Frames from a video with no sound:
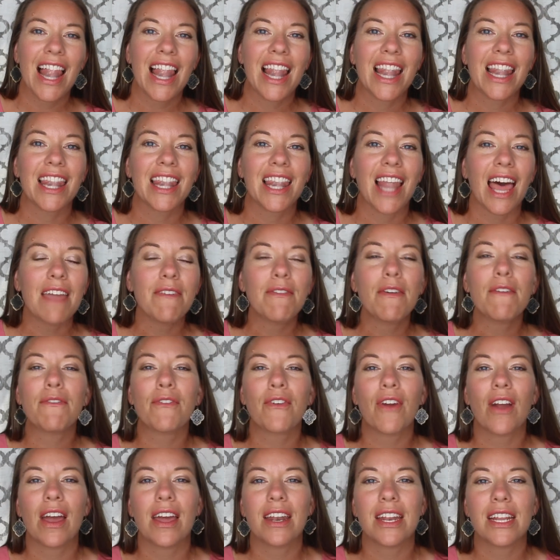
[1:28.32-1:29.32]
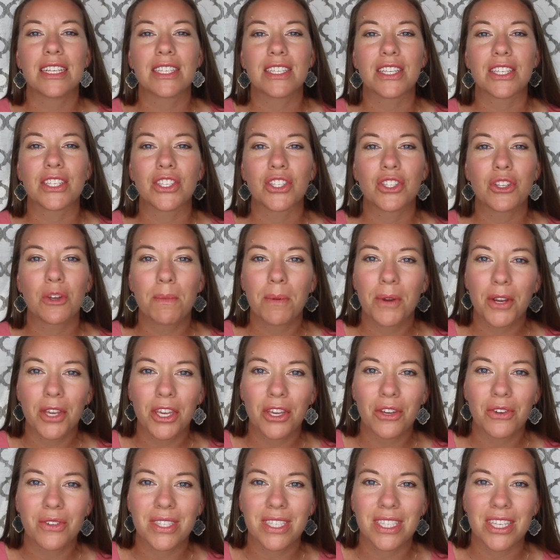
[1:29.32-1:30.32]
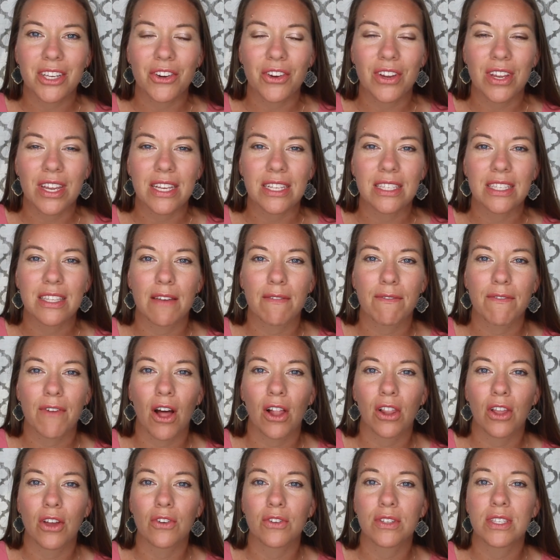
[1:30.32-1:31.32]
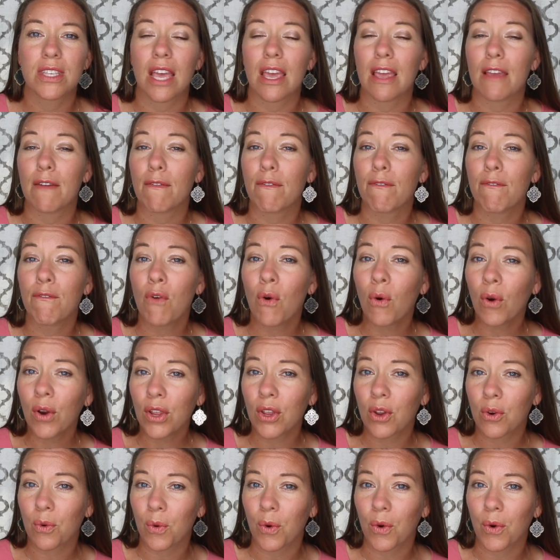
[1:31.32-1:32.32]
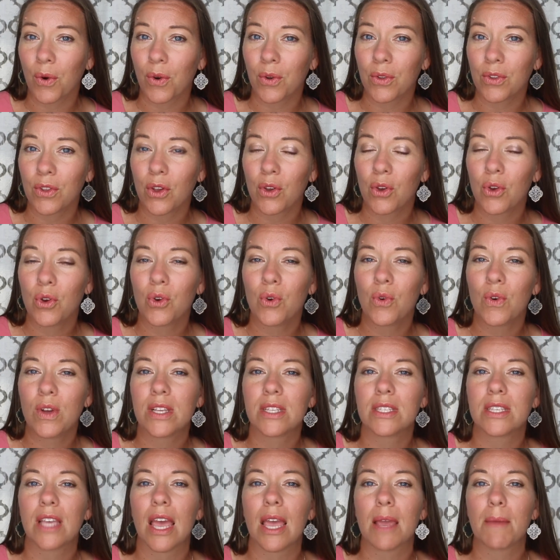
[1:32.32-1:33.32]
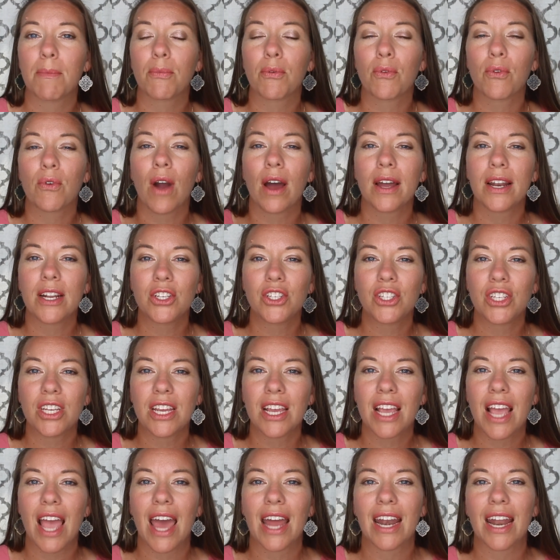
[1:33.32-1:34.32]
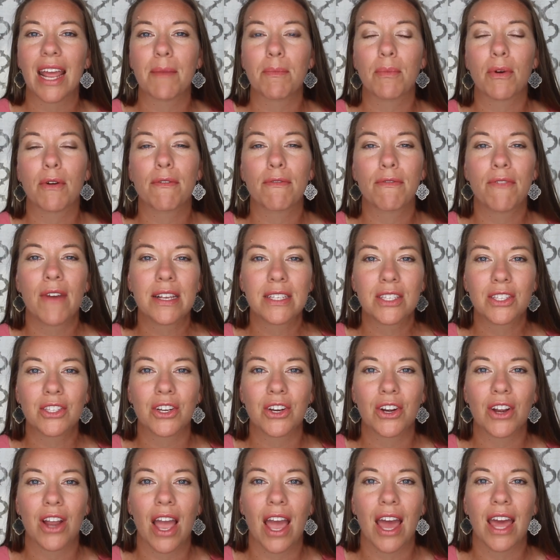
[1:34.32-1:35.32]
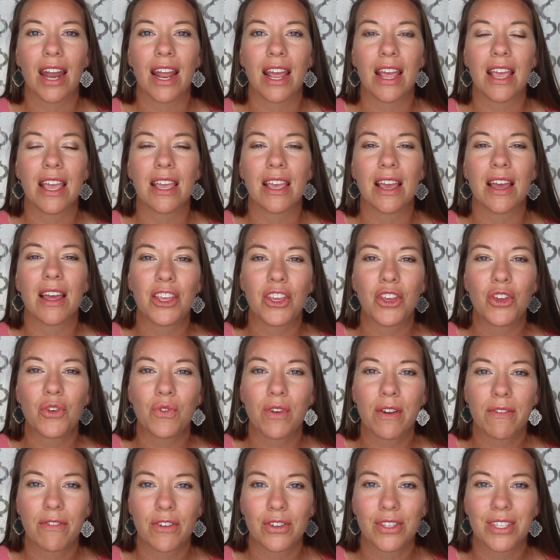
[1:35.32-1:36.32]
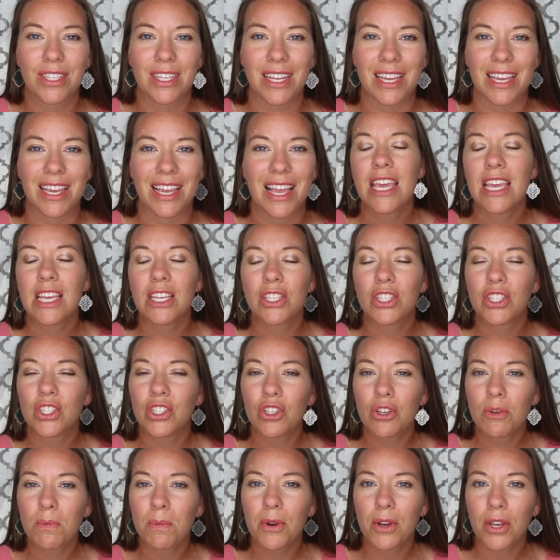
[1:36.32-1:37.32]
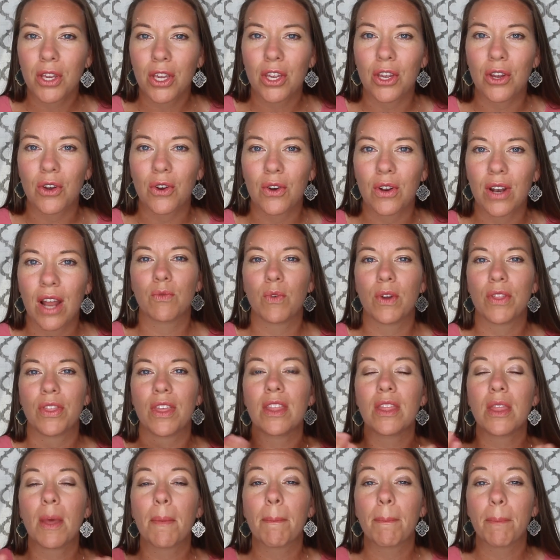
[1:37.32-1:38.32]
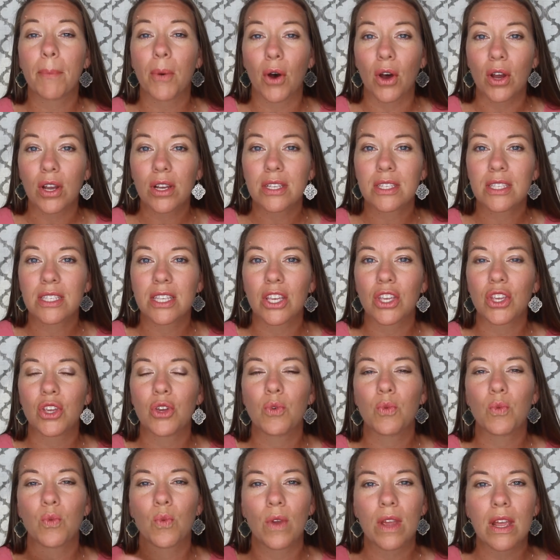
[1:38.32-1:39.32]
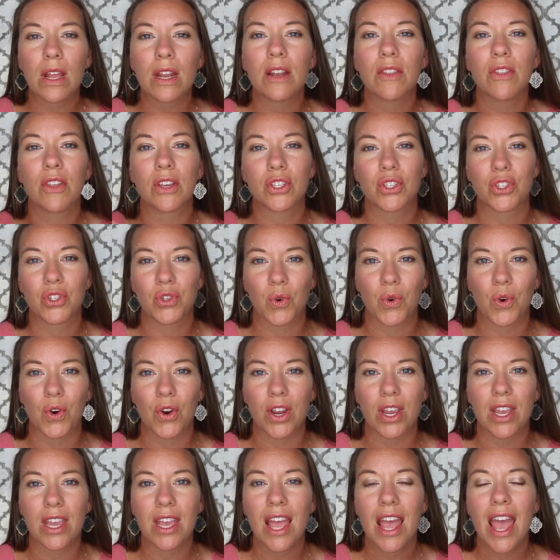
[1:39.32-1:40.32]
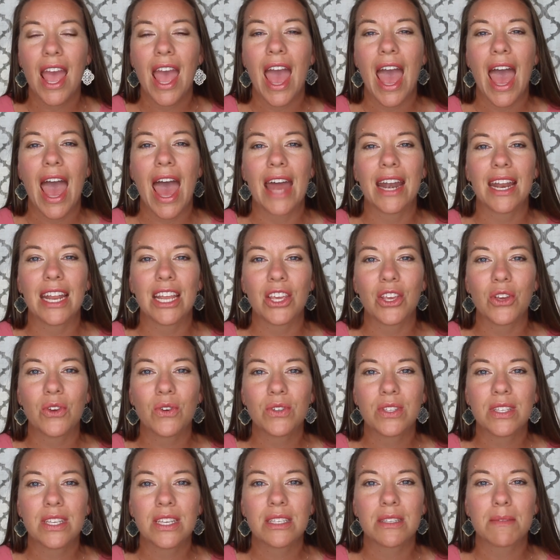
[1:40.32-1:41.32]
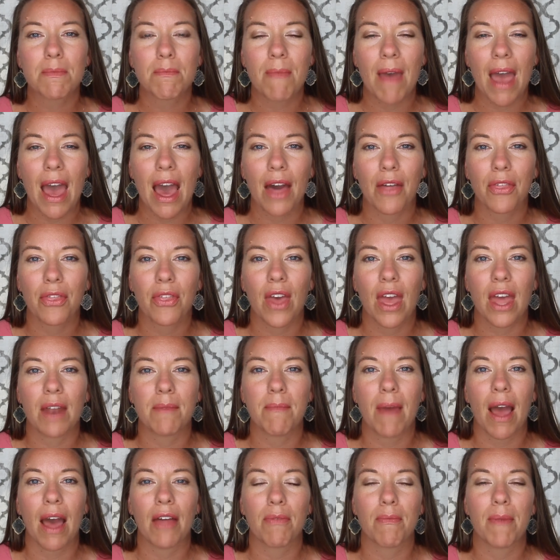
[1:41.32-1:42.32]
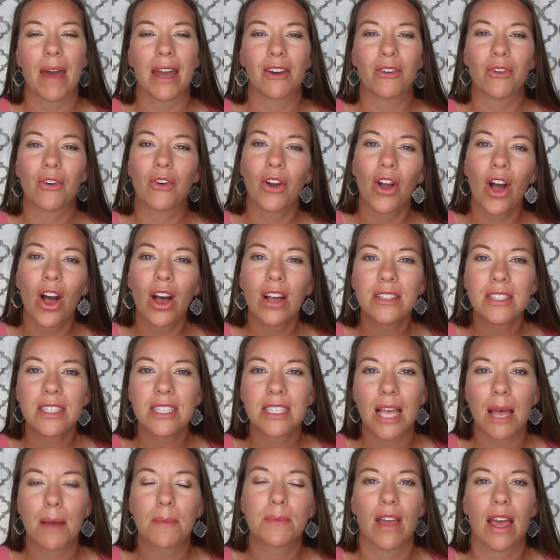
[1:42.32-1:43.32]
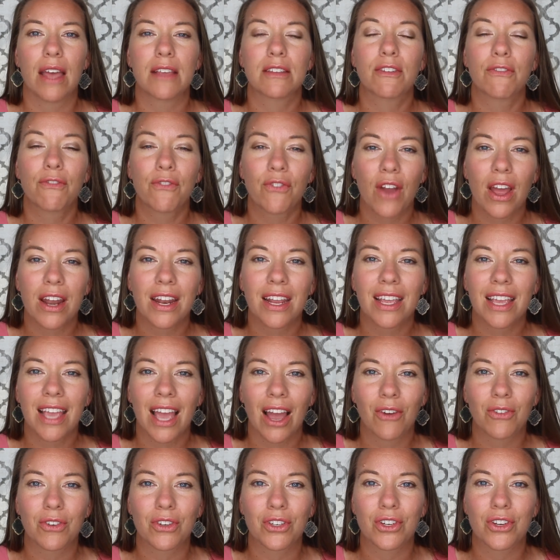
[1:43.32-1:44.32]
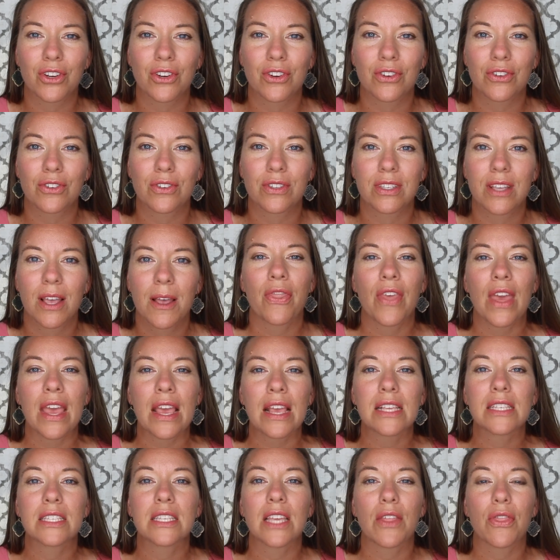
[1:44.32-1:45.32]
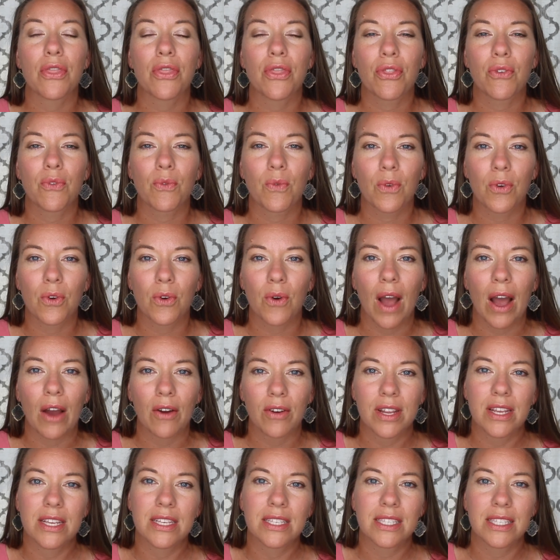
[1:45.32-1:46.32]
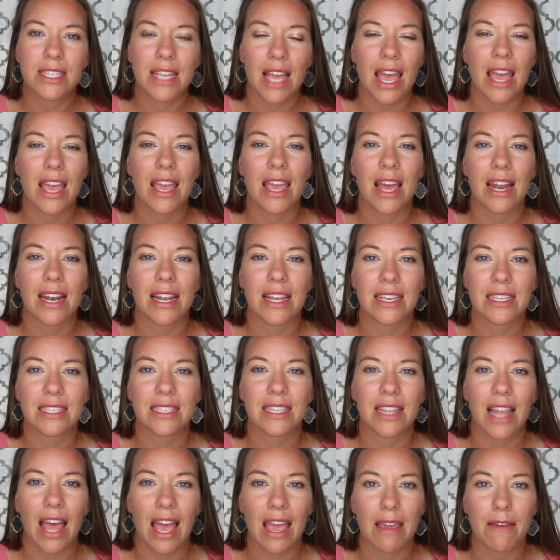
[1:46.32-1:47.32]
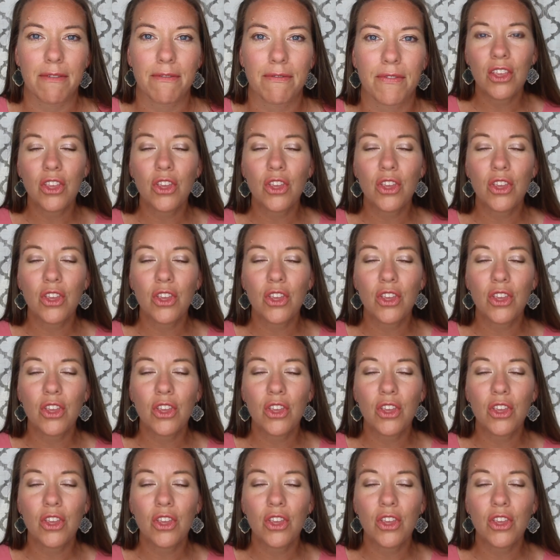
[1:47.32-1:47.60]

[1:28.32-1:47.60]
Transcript: Life of Fred is a super cute series that follows a 4-year-old who is a prodigy and a professor at a university. He's super cute. Within the books, you read the story and it uses math and mathematical concept as Fred encounters things throughout his day and his life.